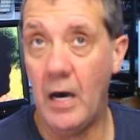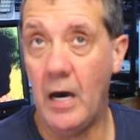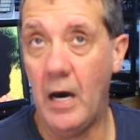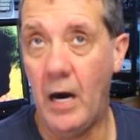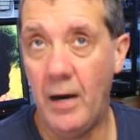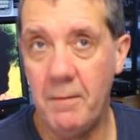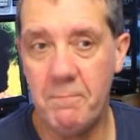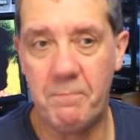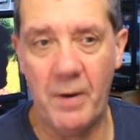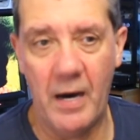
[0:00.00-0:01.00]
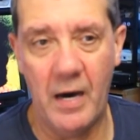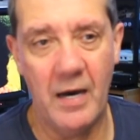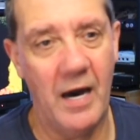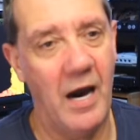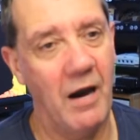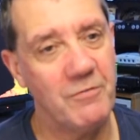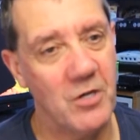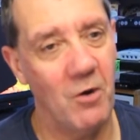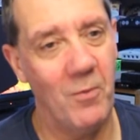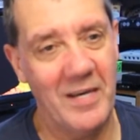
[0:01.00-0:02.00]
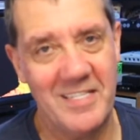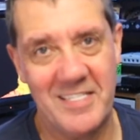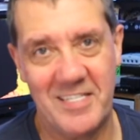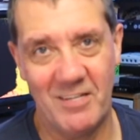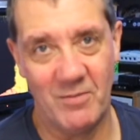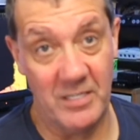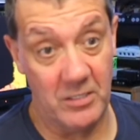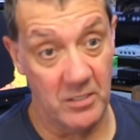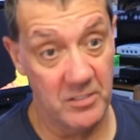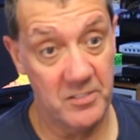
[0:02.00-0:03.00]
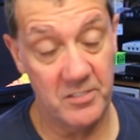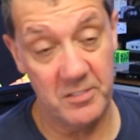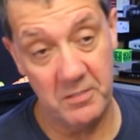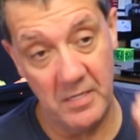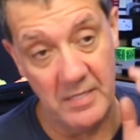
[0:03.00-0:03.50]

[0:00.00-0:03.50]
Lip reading: I've got to wait and see what it costs.